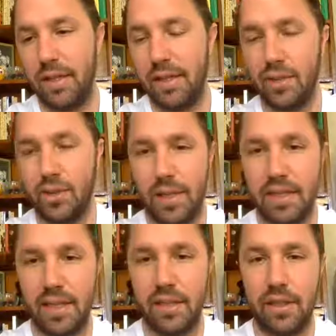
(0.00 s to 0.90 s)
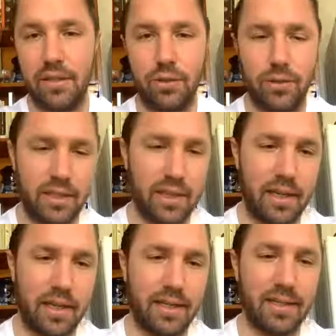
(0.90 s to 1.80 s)
gets
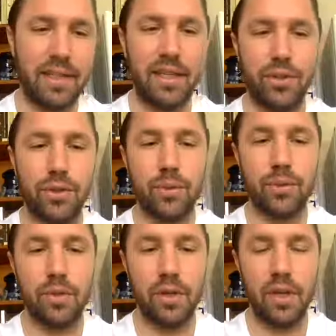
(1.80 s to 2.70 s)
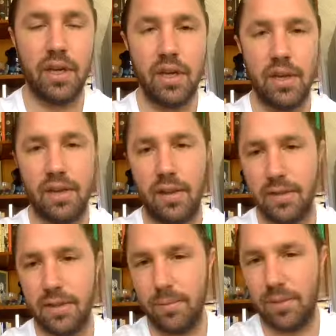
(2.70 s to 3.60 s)
translated as a tissue.
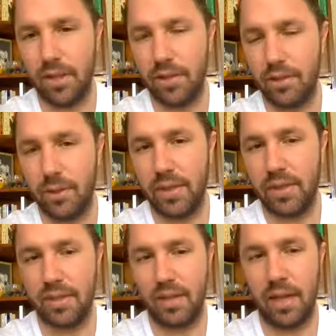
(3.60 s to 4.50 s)
Some Sanskritist, and I'm